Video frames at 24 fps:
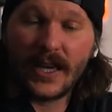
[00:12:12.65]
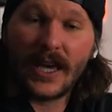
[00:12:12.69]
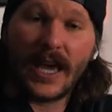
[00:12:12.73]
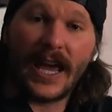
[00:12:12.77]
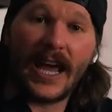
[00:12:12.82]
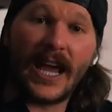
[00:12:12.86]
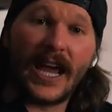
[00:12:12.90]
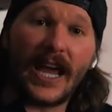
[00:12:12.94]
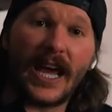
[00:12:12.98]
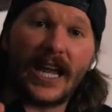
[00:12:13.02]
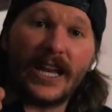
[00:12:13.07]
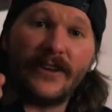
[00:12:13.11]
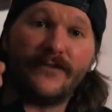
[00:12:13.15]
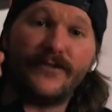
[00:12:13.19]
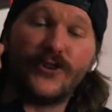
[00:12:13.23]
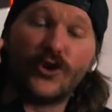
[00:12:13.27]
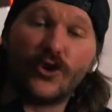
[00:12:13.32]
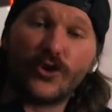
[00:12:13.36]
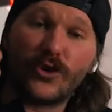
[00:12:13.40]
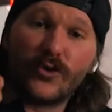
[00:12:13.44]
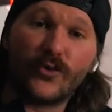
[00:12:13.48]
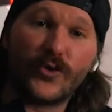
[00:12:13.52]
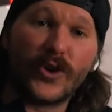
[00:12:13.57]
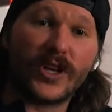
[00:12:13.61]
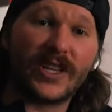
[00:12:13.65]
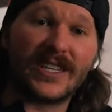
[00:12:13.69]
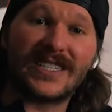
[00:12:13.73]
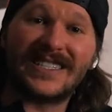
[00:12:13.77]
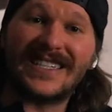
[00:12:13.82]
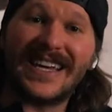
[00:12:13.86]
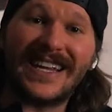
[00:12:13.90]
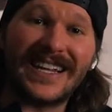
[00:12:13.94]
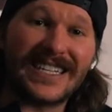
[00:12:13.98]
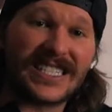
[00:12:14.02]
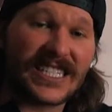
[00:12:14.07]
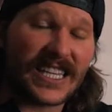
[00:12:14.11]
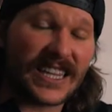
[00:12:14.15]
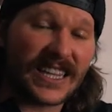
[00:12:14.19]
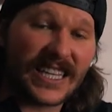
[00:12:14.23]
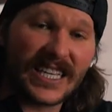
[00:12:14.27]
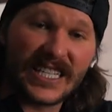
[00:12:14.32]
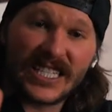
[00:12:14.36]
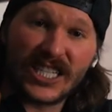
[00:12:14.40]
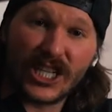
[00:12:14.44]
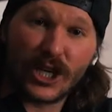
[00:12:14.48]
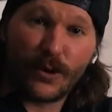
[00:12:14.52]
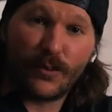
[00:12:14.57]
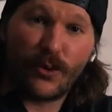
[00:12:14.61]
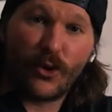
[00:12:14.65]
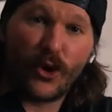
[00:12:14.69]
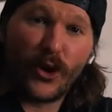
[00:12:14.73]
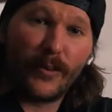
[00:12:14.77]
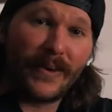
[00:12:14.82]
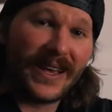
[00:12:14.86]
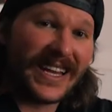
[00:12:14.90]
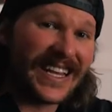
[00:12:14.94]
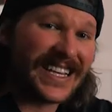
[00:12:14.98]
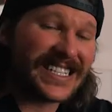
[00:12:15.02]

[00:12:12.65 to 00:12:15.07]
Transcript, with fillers: and if you're in real estate, it's a listing appointment,